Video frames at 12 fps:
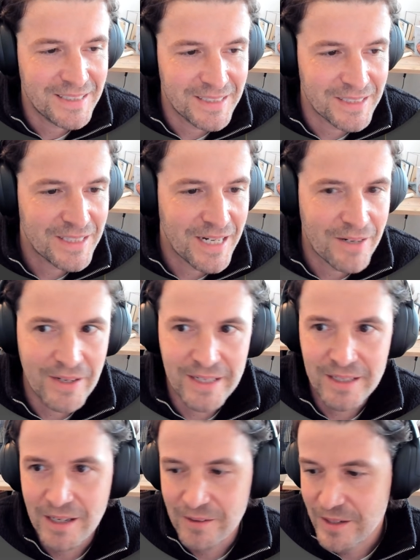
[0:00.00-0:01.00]
just
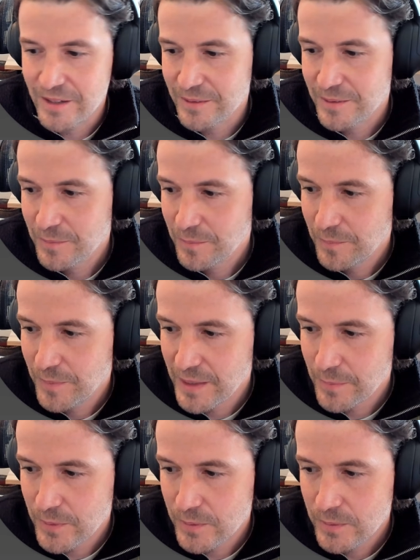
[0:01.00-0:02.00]
generate our own
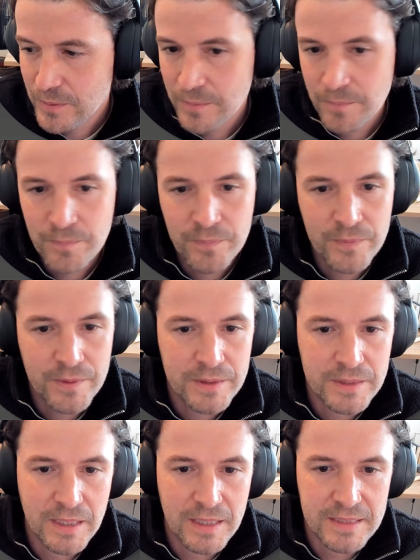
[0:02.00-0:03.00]
people.
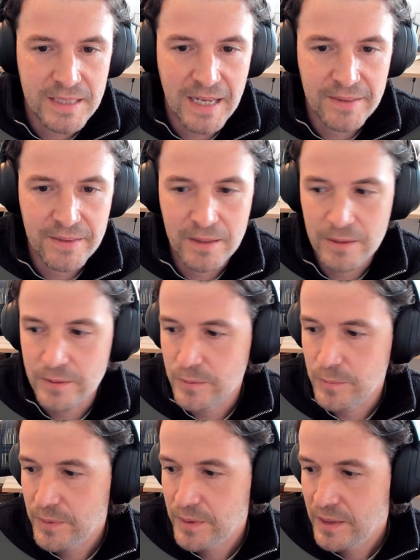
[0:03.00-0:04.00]
So let's add the loop.